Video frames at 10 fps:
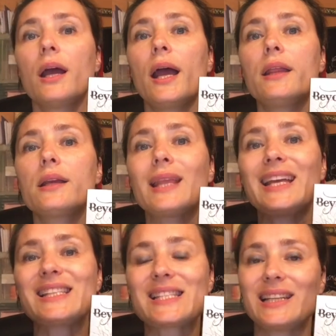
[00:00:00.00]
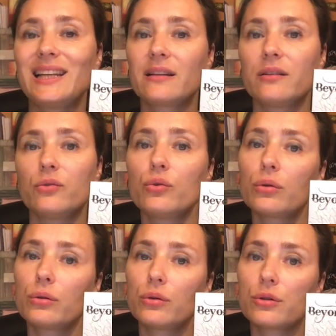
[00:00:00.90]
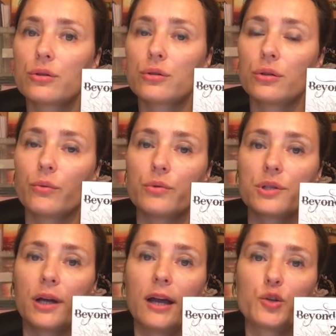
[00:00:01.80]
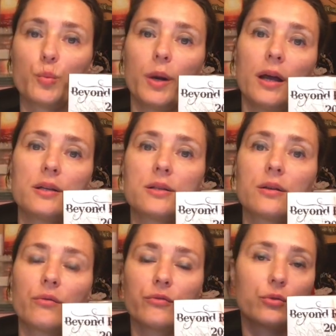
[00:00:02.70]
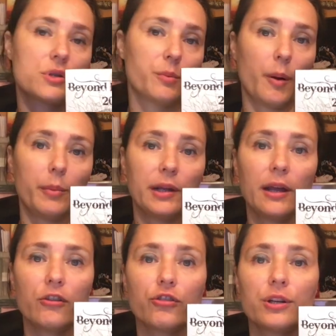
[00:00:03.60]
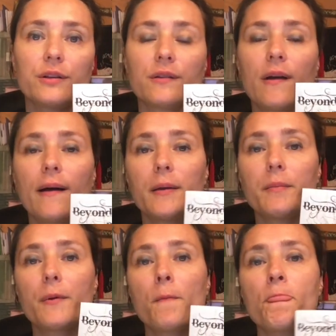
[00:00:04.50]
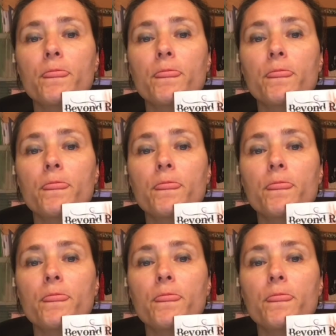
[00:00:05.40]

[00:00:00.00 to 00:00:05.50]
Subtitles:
And the 10 selected authors, there was a cash prize, of course, the publication at the time.